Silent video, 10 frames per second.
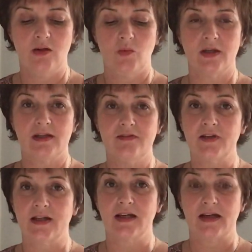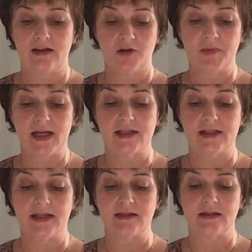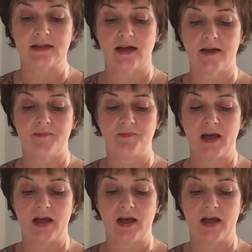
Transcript: We're living in an unprecedented time